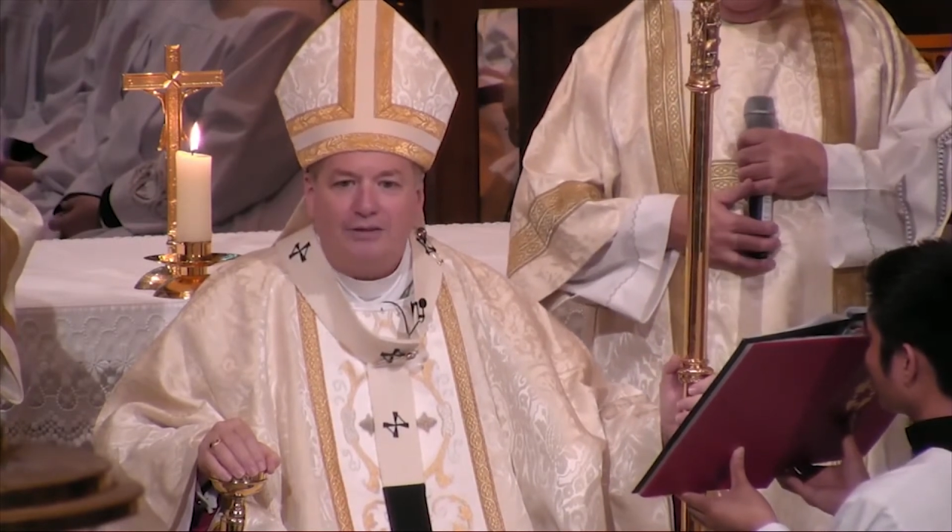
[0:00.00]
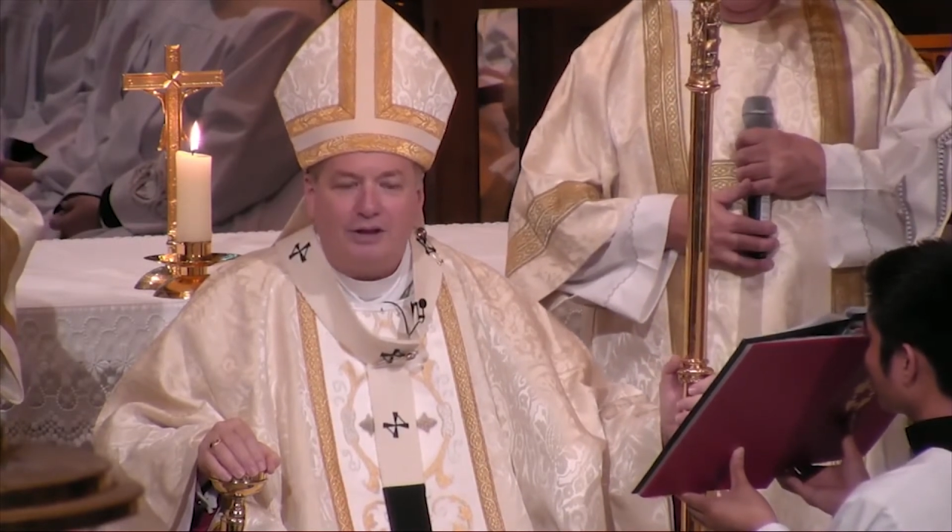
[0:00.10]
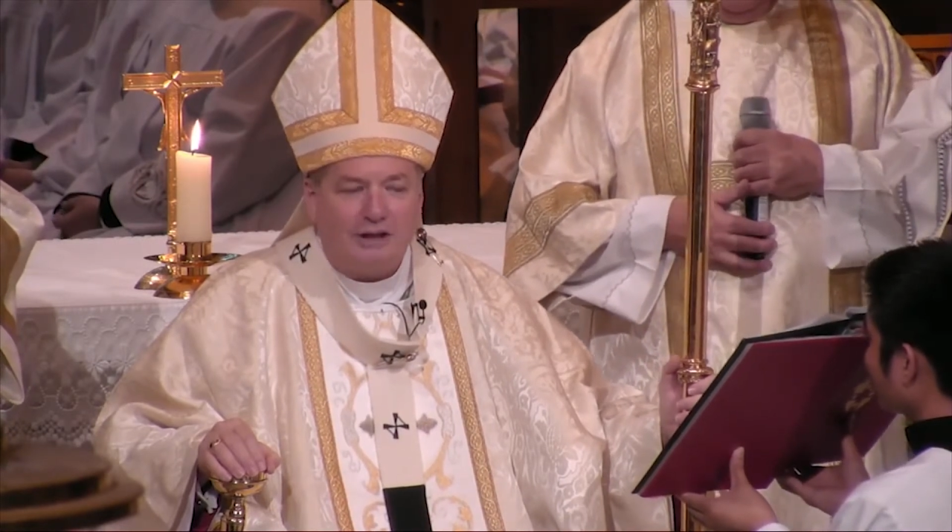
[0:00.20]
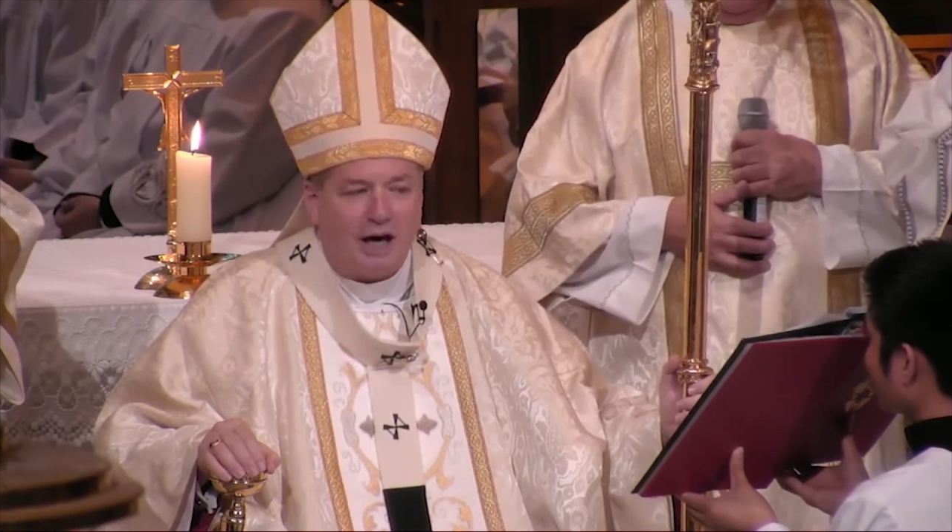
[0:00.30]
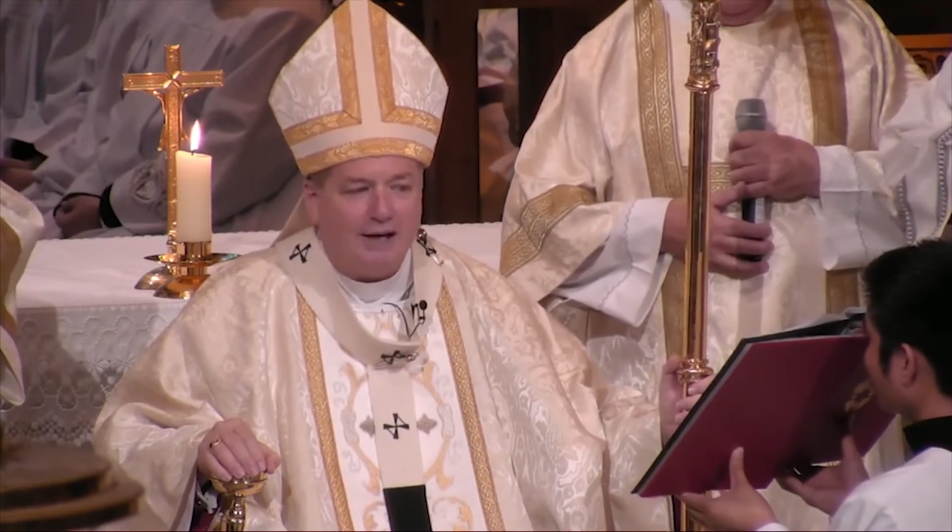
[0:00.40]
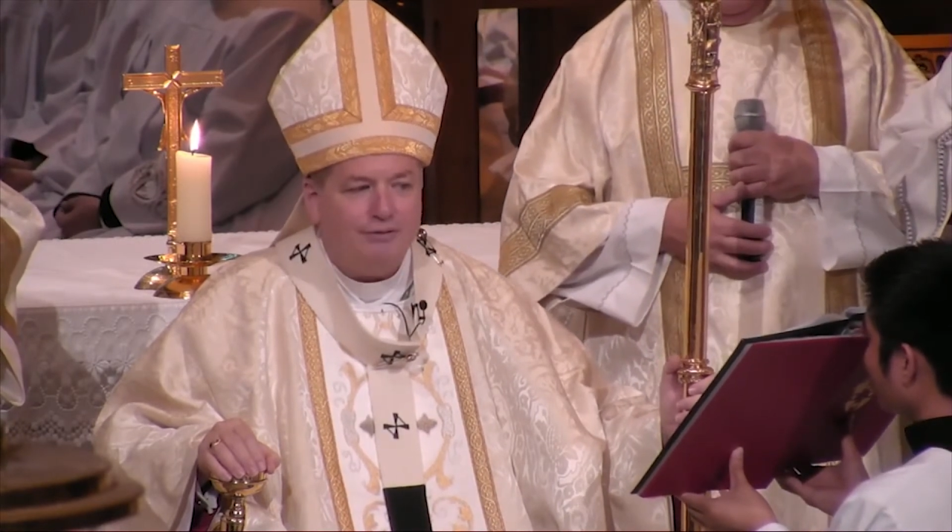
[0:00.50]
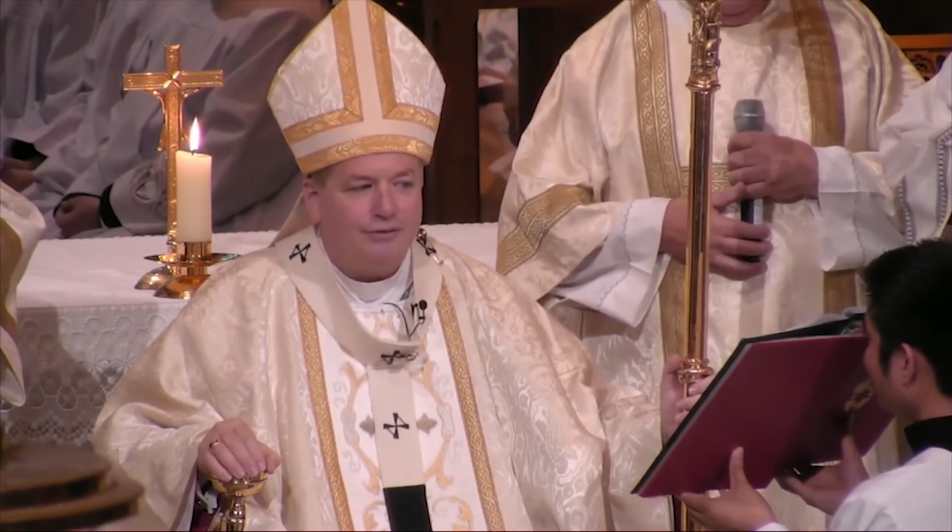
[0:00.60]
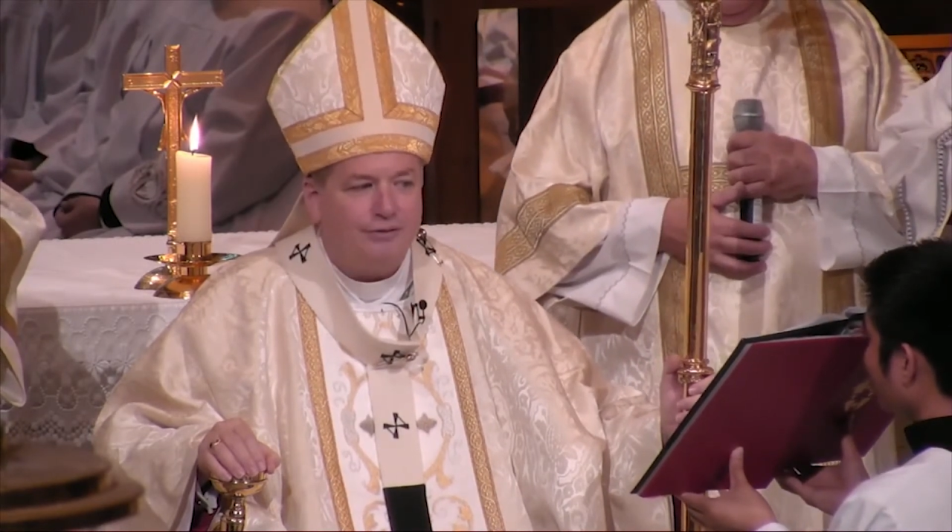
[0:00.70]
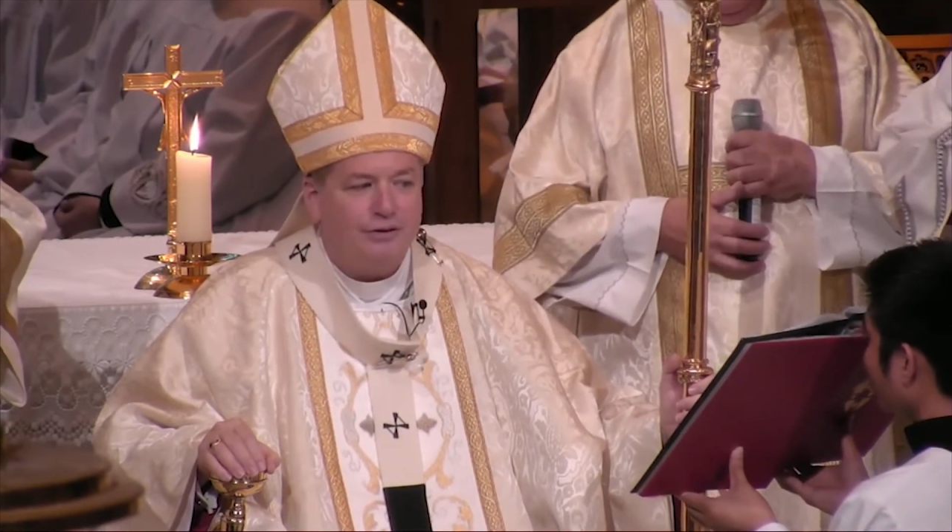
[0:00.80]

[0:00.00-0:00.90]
the life,